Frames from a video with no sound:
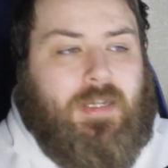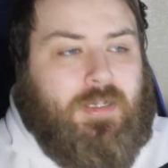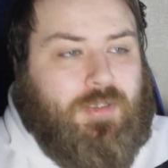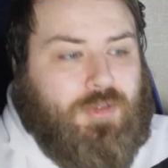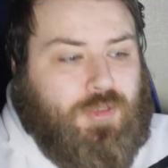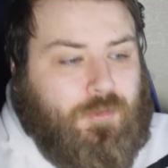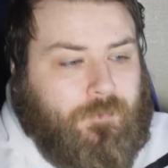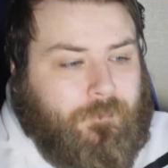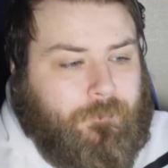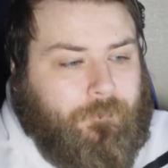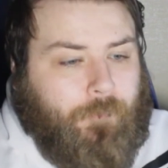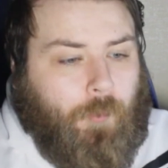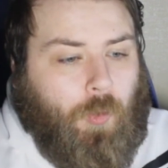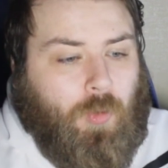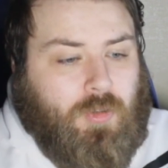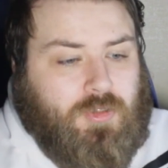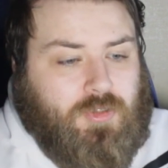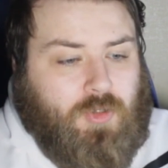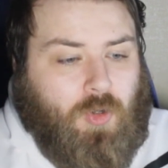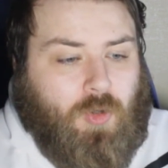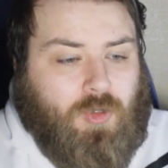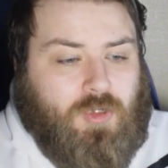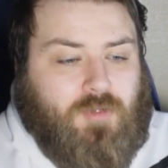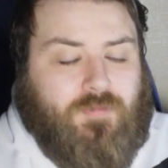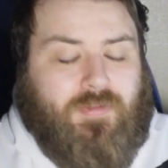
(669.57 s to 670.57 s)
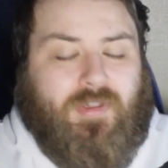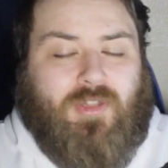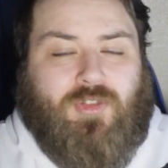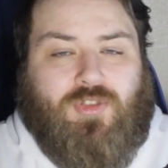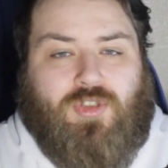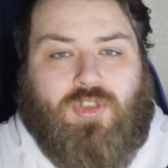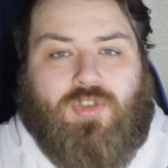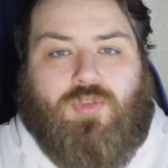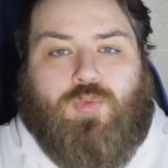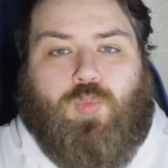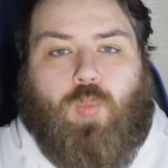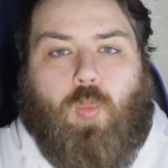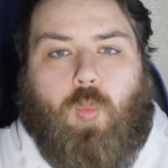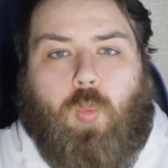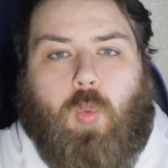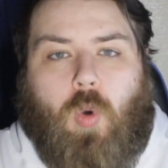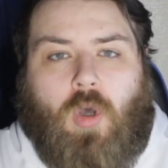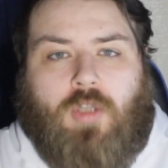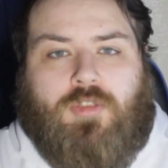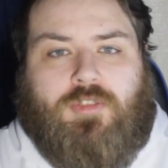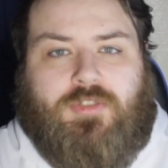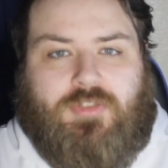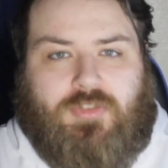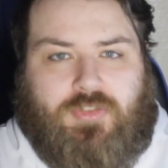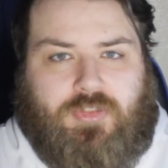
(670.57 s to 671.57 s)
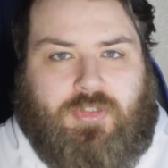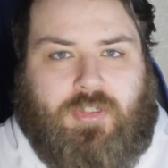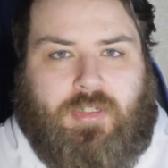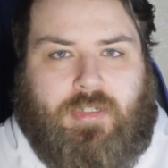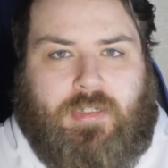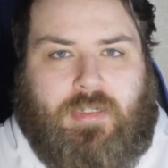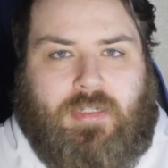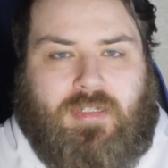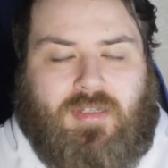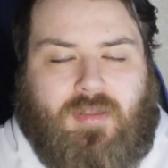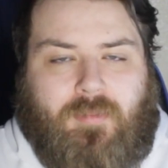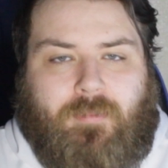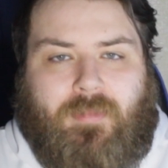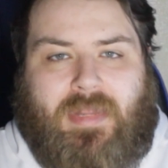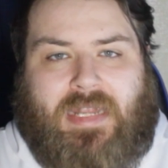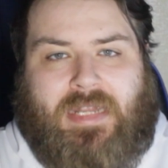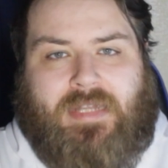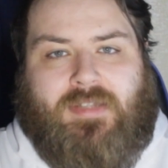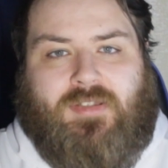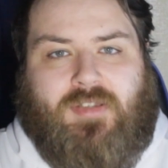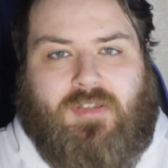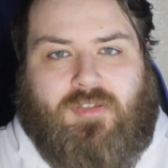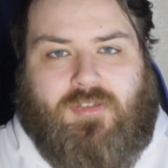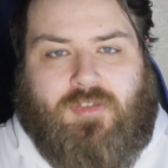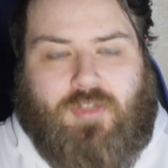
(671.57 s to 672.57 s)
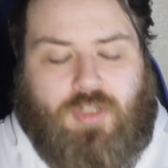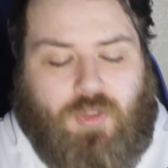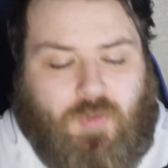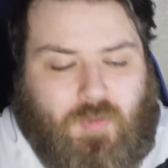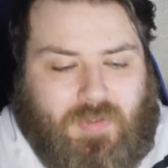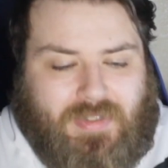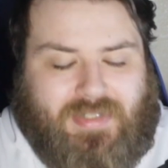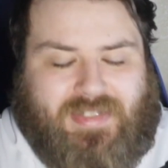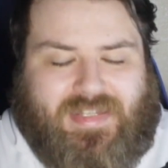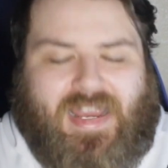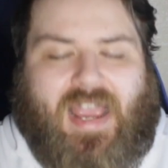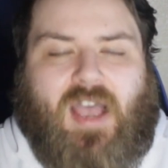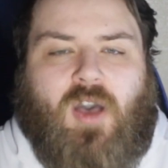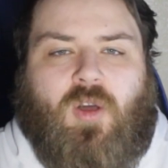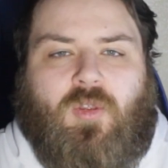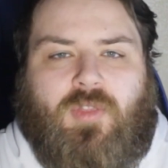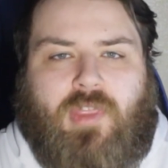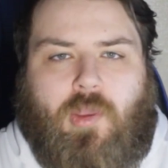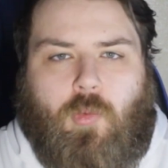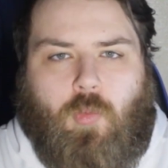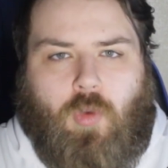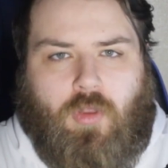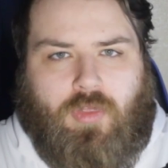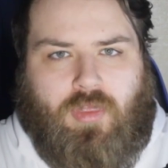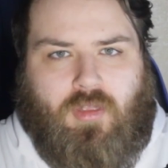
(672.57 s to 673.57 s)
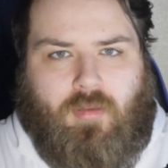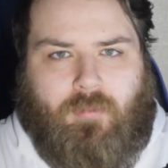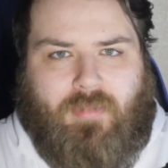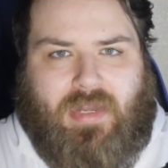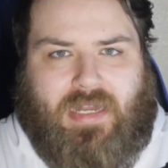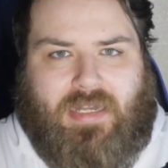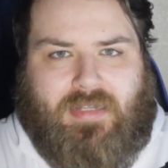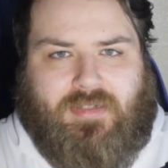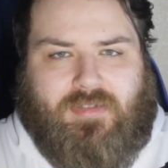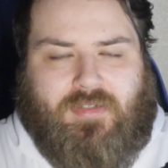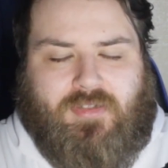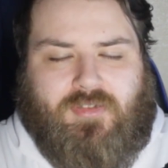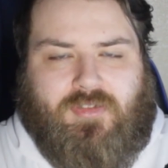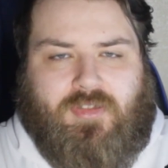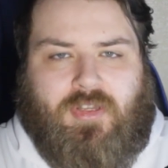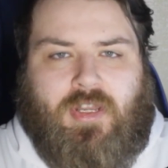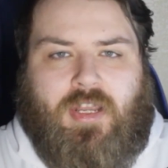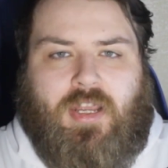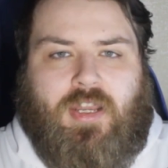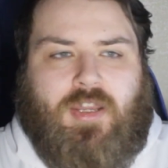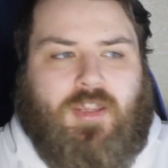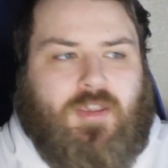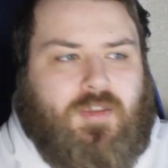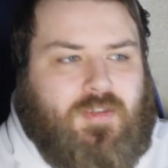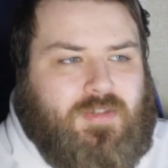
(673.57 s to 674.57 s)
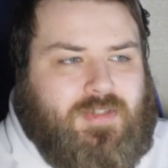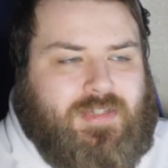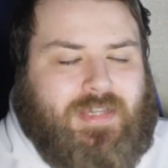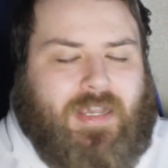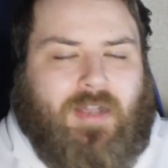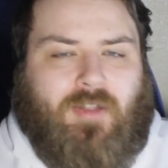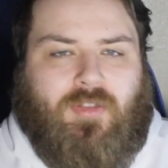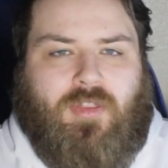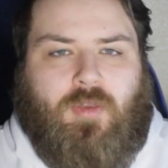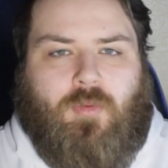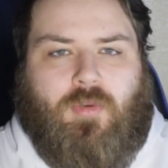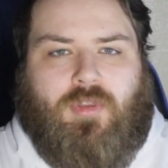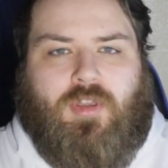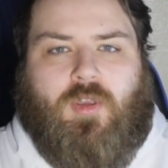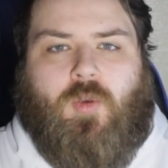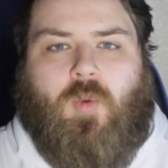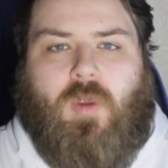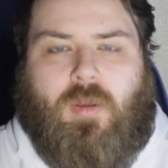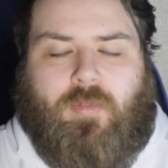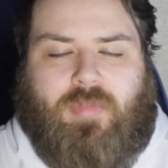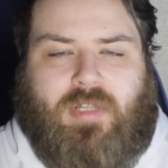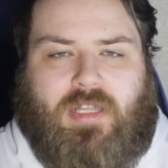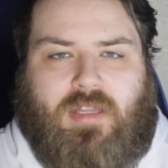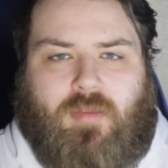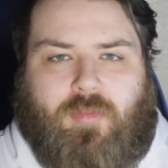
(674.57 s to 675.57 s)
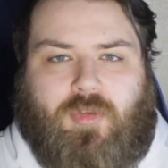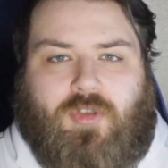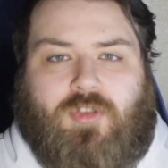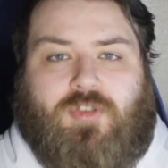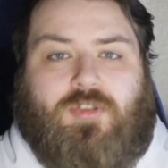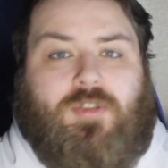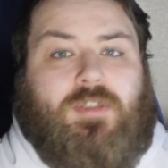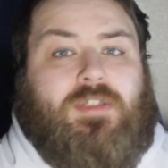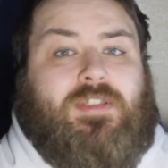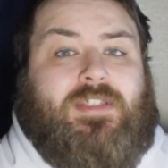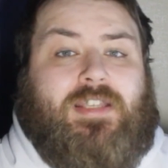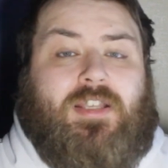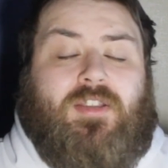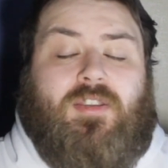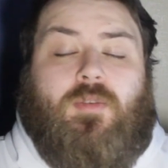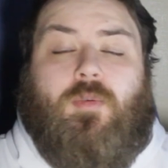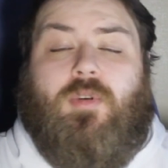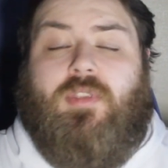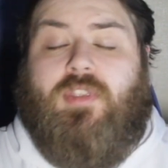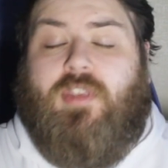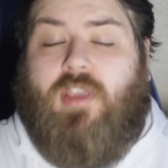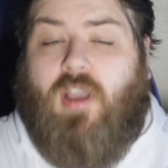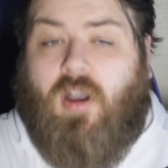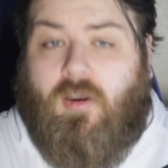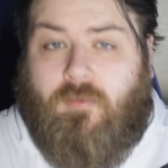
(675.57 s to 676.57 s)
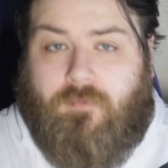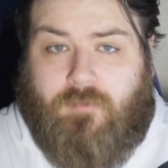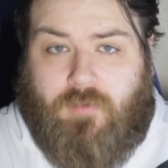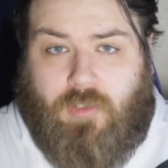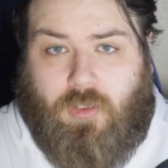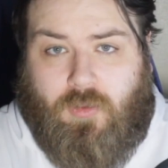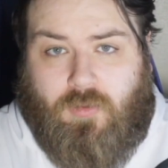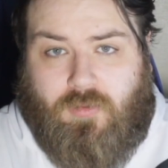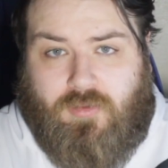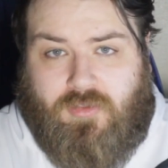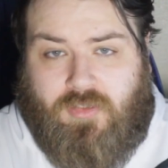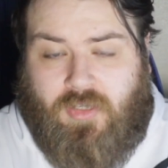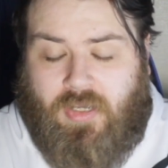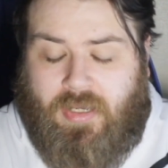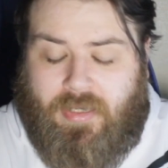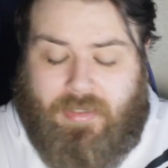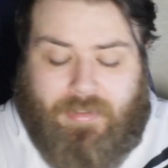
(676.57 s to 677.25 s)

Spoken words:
The forwards of Huddersfield just want the meters. You can tell they want the meters. You can tell they want the quick play the balls. You can tell they want the offloads.